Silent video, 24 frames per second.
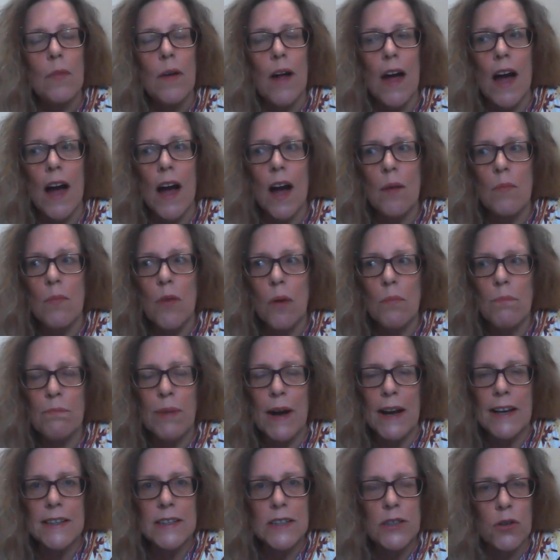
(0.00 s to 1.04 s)
um,
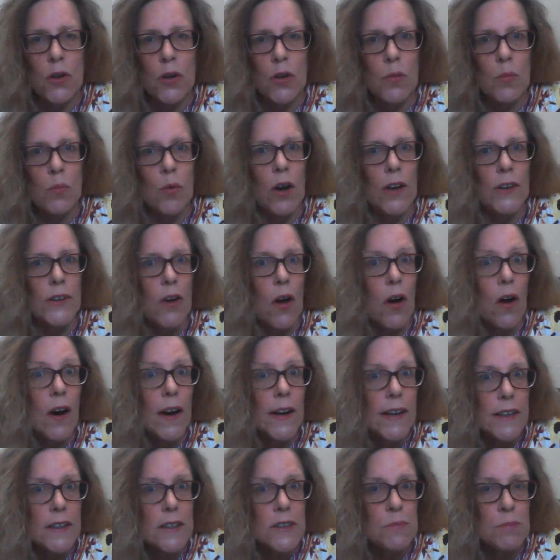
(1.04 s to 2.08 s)
based on what I
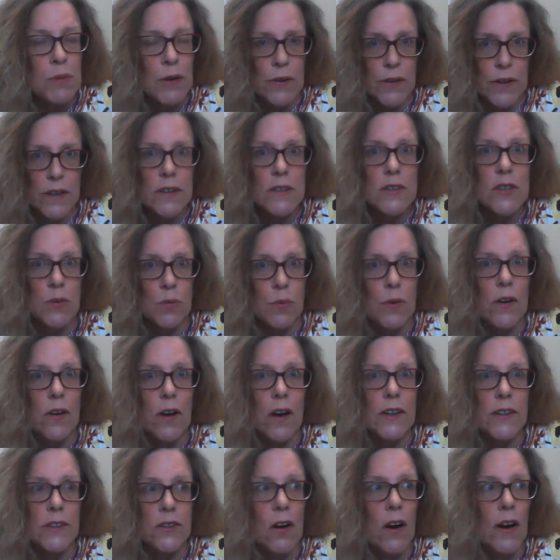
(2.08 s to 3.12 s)
experienced when
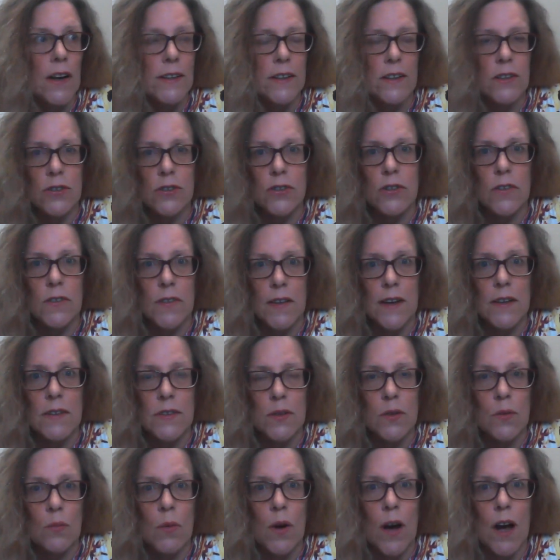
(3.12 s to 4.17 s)
I died in two
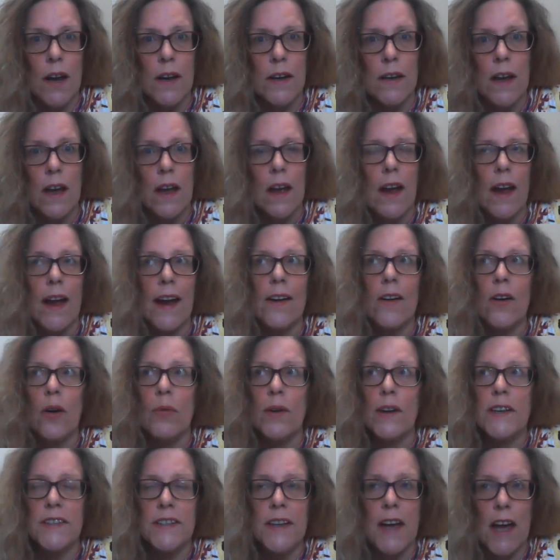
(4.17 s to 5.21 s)
thousand one, and I
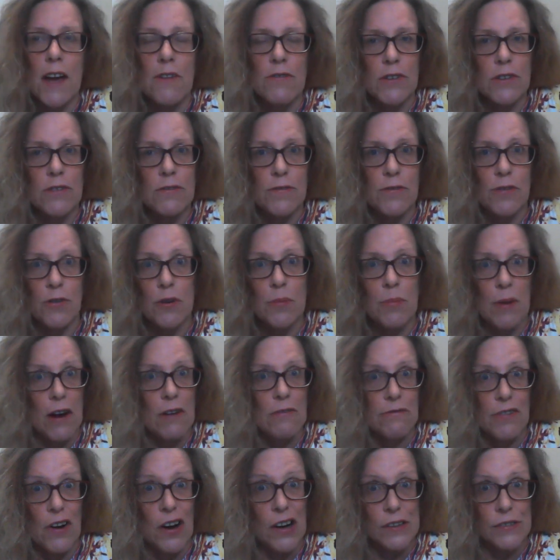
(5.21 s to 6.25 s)
went to heaven for
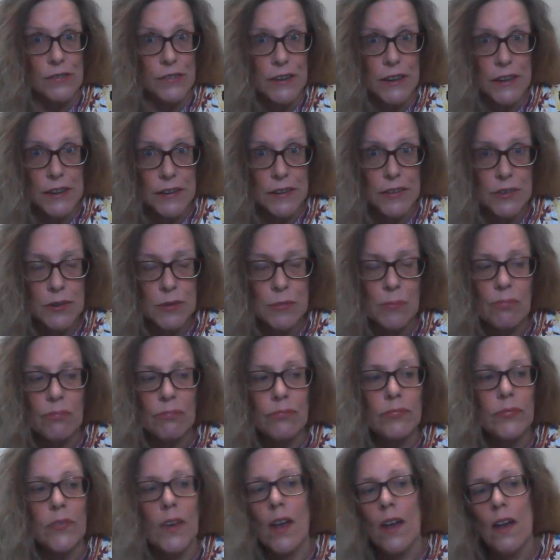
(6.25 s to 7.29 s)
about five years.
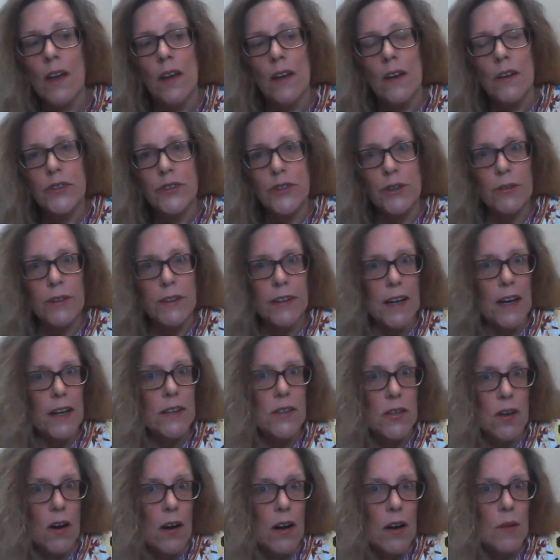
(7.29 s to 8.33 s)
During that
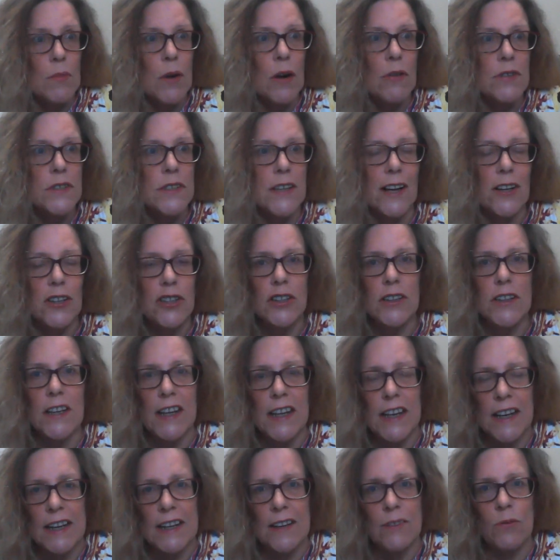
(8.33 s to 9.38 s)
time, I was actually
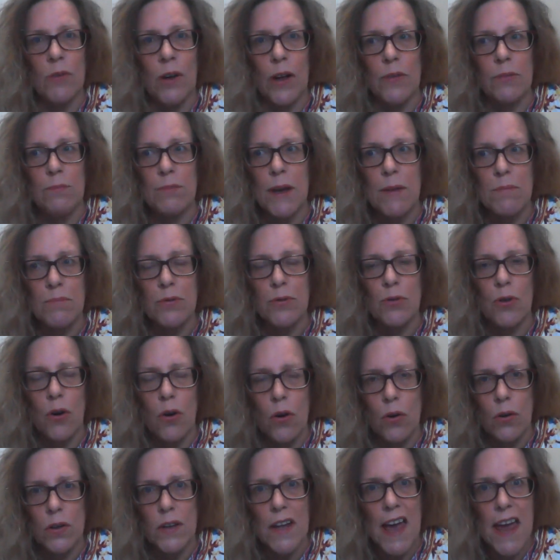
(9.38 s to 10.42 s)
in what people
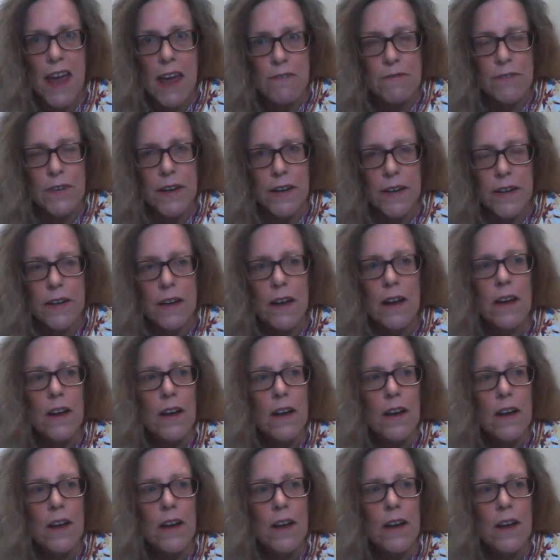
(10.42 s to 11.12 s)
call heaven